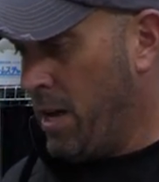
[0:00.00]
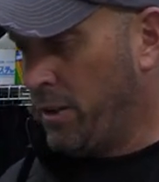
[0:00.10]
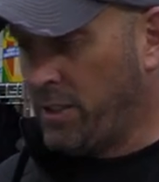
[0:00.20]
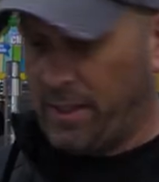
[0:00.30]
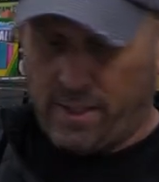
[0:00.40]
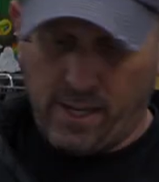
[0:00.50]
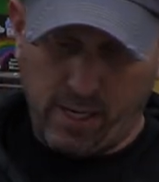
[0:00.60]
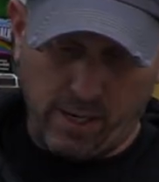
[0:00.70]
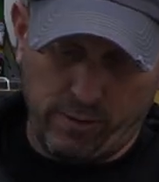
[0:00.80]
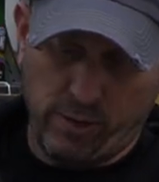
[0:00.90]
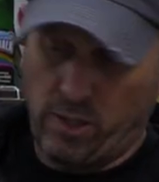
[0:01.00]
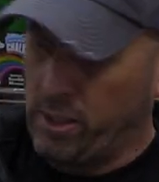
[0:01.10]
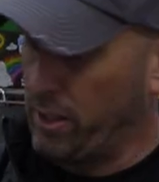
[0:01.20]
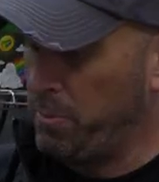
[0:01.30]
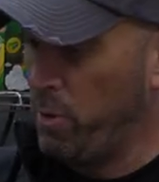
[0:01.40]
looks like the tank cover's
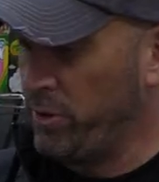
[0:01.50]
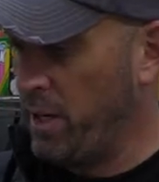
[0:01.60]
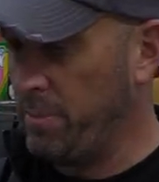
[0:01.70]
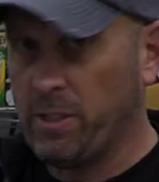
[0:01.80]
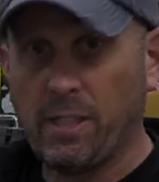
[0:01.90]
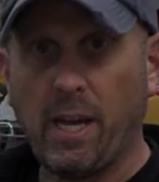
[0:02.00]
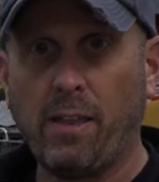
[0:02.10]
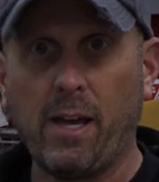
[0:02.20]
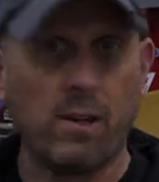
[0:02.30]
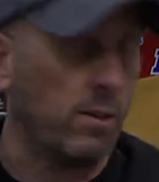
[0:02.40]
on. Let's bolt it up and see how that